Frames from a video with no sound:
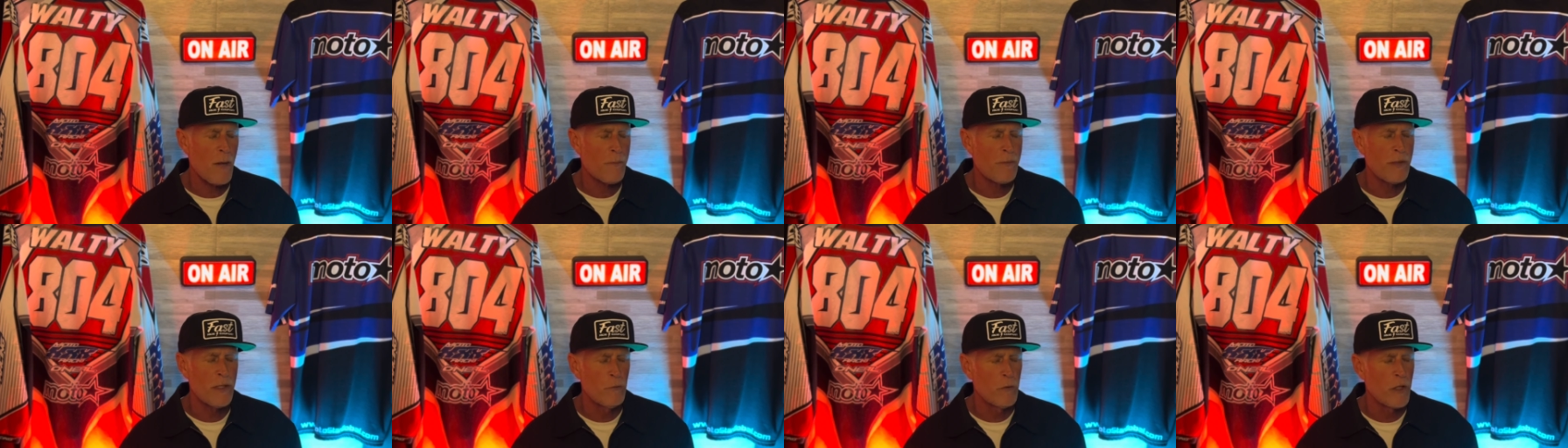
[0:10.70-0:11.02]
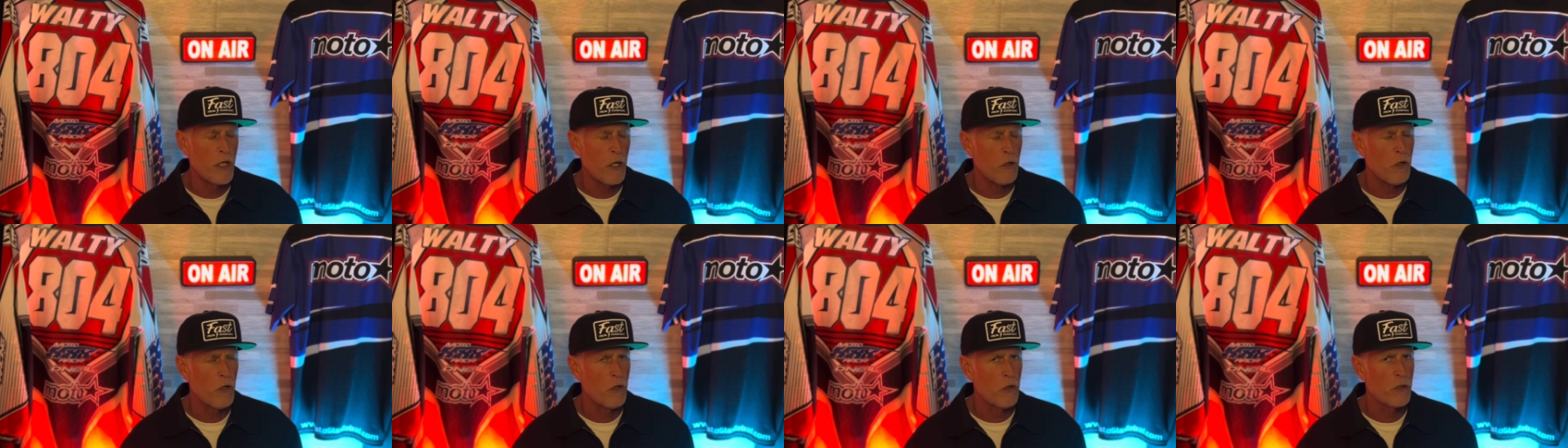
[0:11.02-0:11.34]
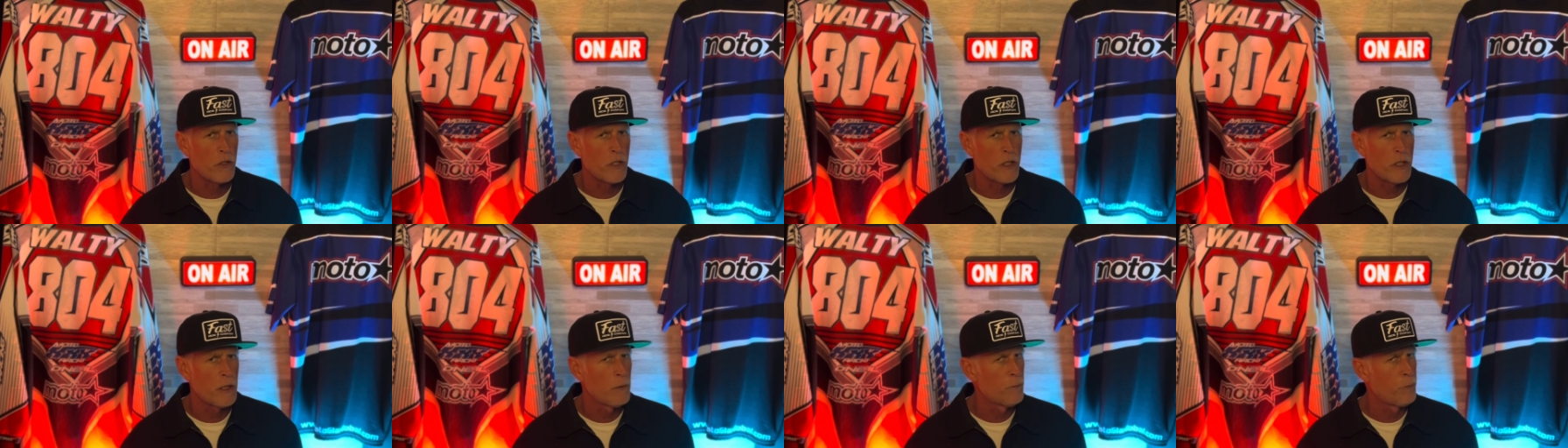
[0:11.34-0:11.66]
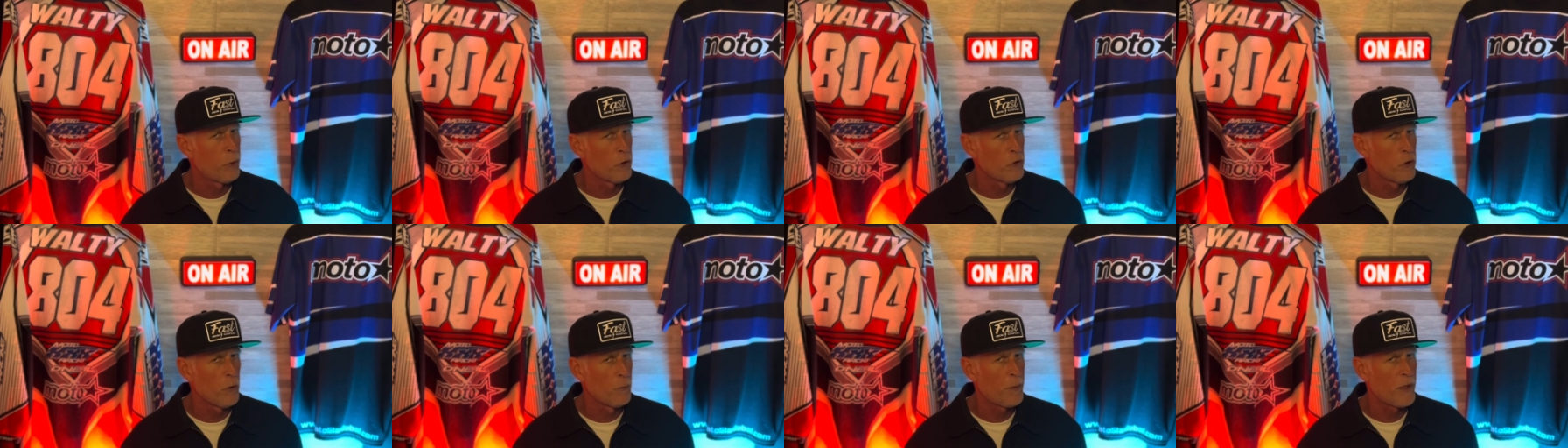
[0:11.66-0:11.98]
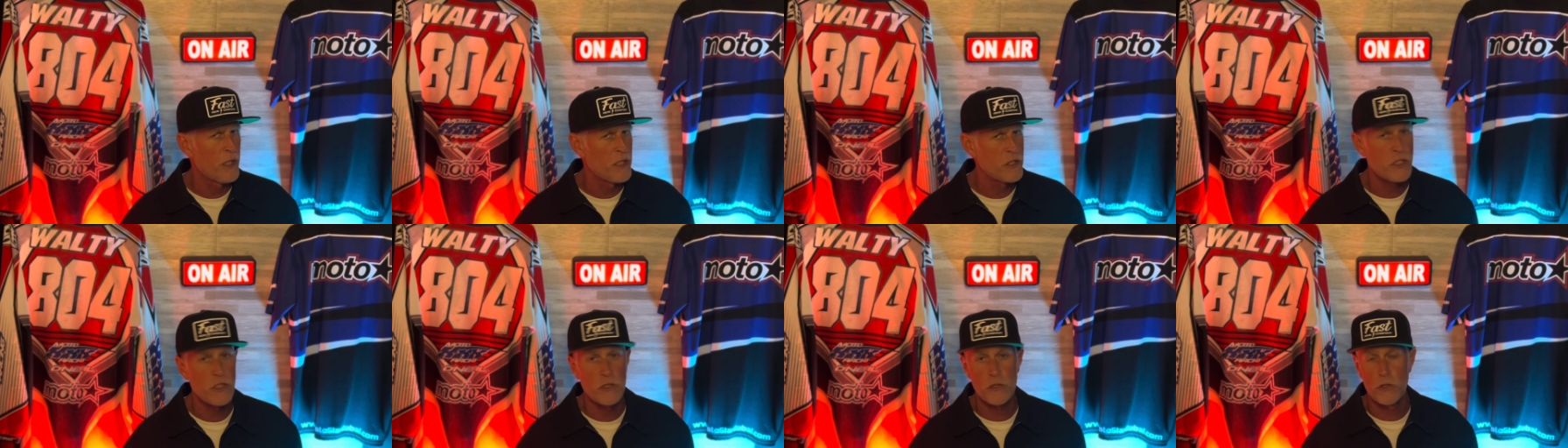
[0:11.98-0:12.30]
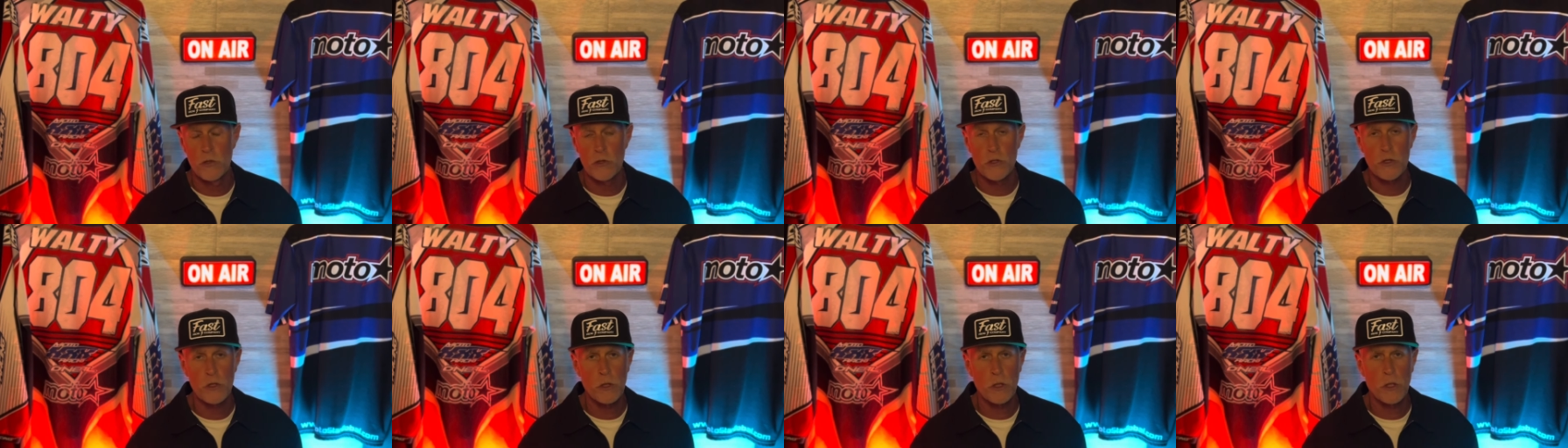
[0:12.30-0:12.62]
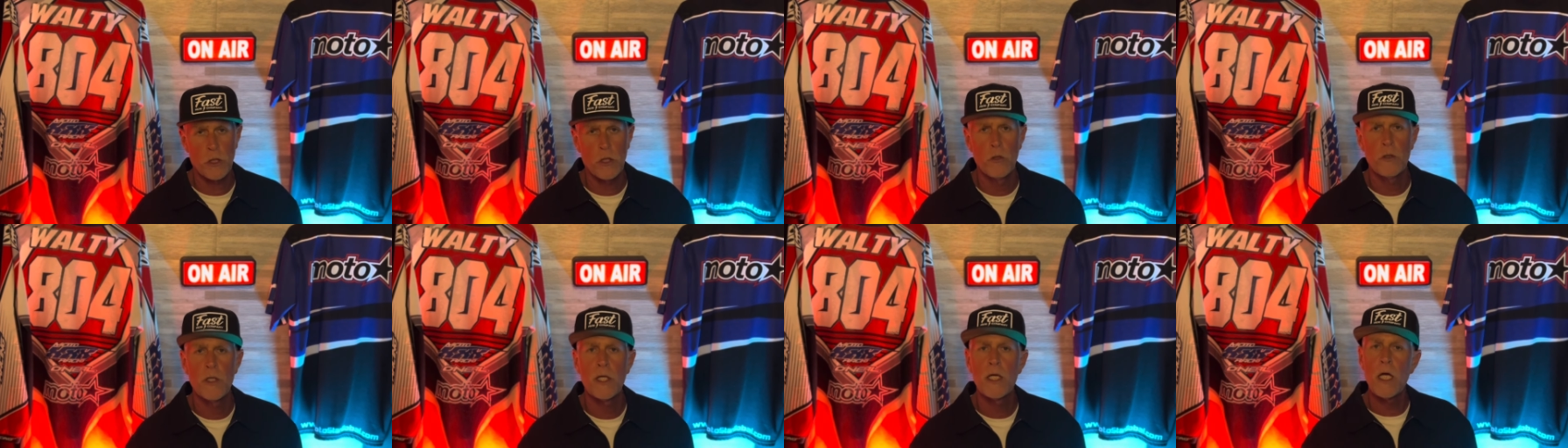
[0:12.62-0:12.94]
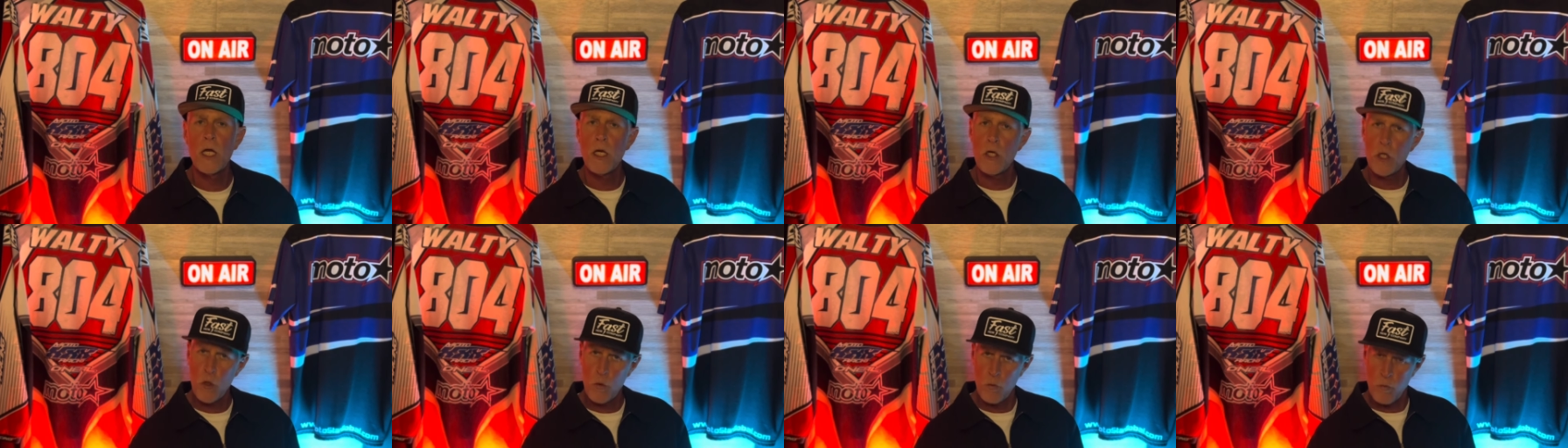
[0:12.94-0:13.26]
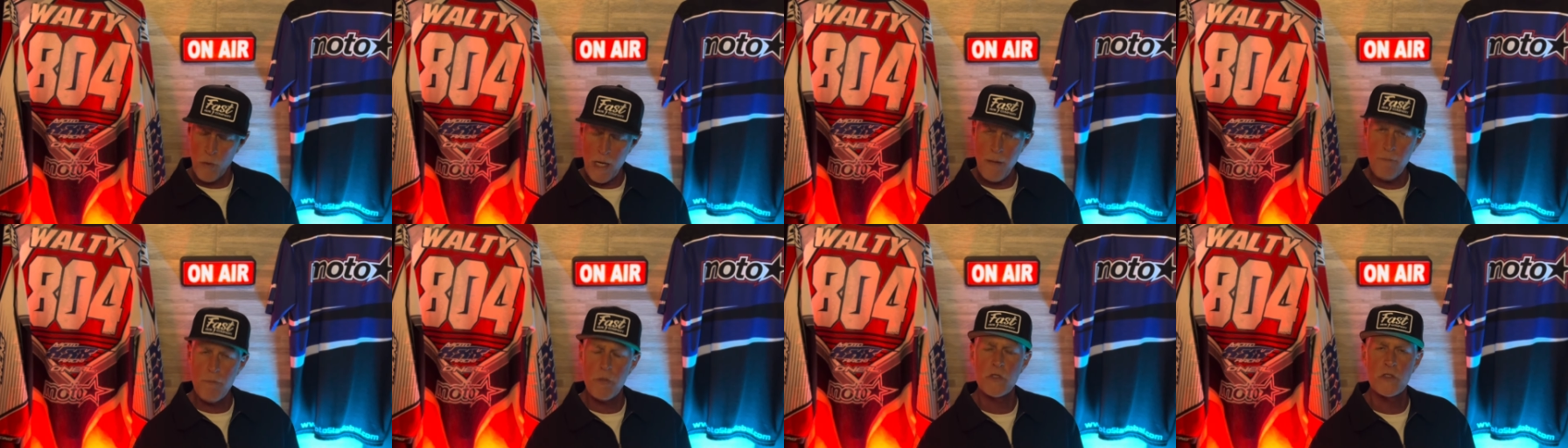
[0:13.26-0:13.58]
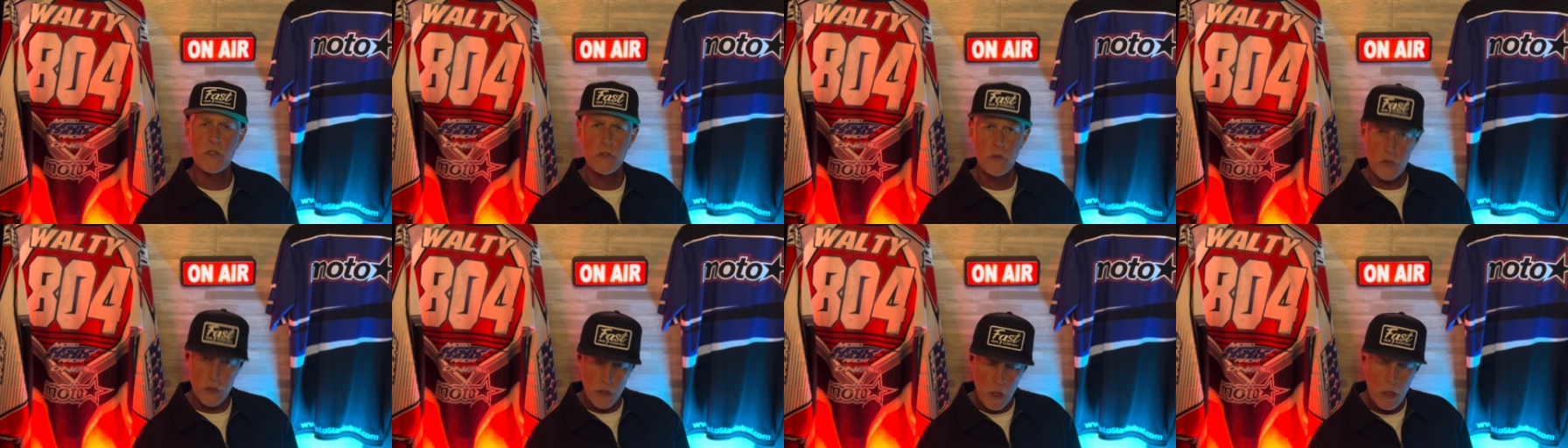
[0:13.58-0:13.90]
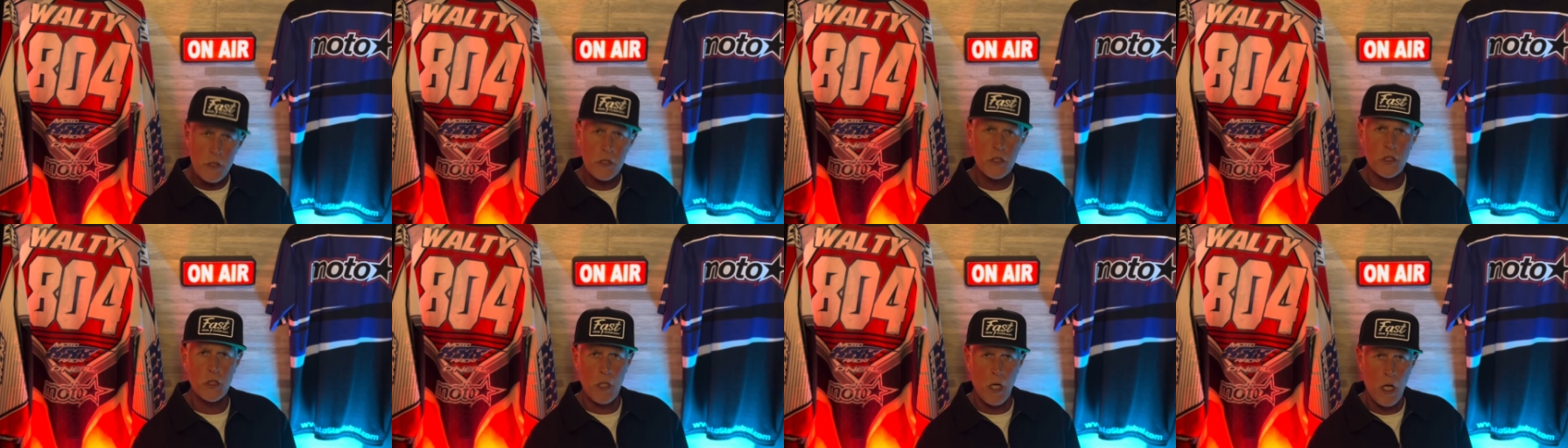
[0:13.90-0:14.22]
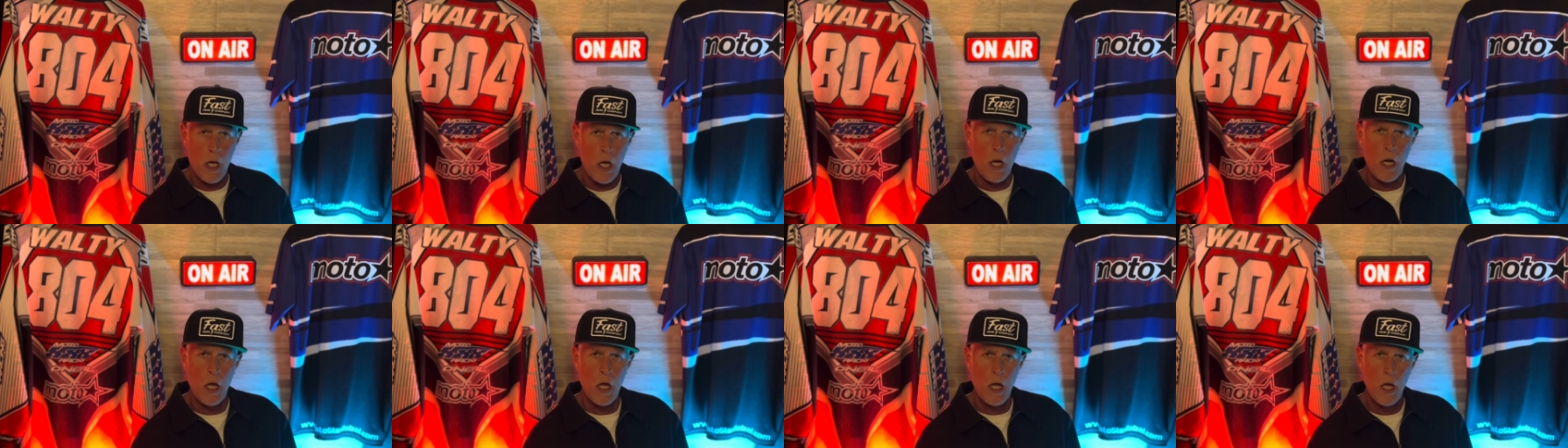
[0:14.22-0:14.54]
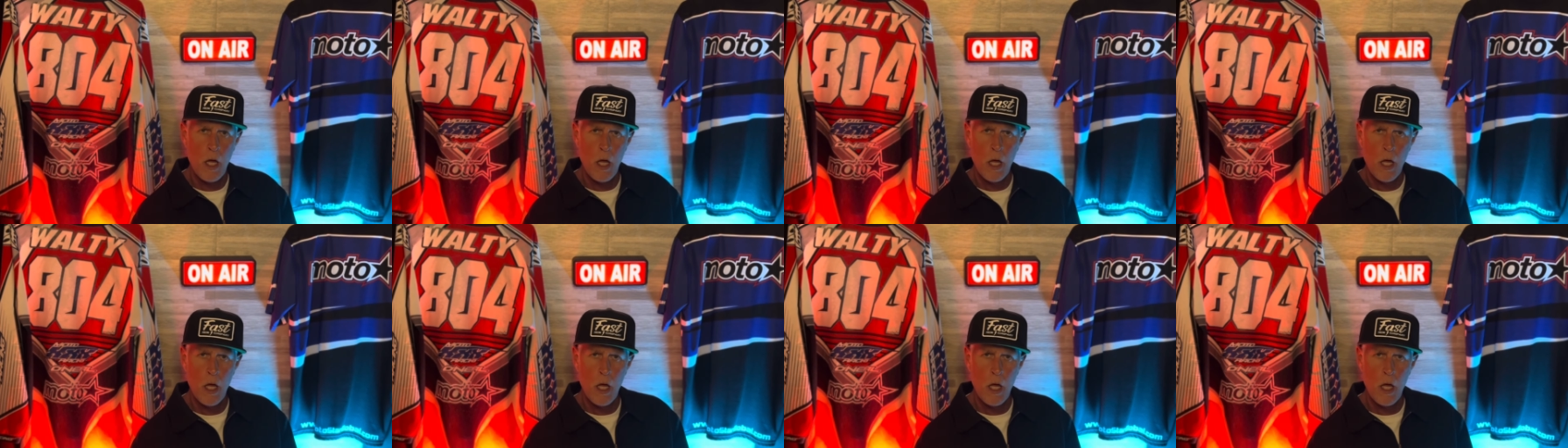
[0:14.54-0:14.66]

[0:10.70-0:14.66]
in. We got a hard hitting pull, no punches, no sugarcoating it, no rainbows, no sunshine.